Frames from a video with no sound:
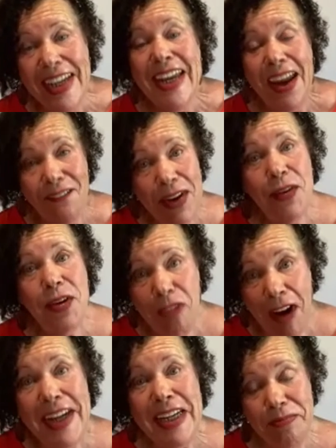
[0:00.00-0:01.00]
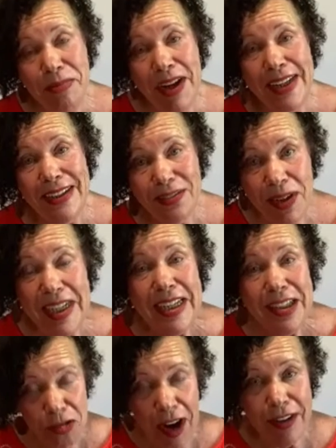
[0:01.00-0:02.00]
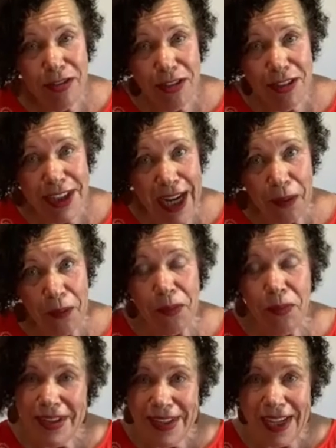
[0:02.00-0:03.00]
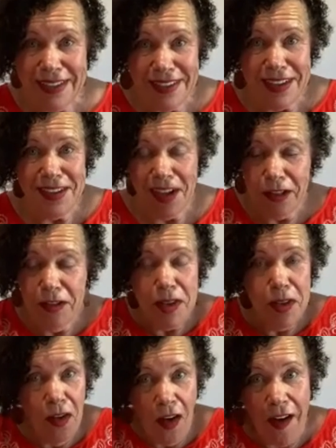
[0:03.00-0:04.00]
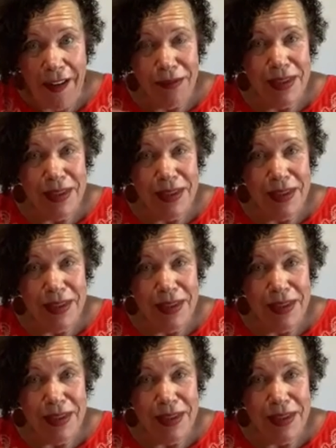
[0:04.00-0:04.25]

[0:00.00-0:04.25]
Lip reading: And we were writing buddies. We'd each write for an hour. We'd text each other a little heart.